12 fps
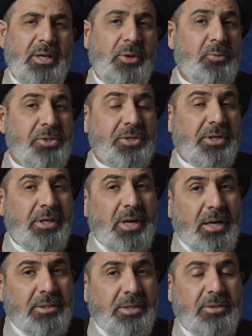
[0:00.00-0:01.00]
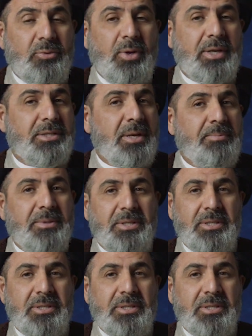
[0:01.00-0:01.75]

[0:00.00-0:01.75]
he was reluctant to accept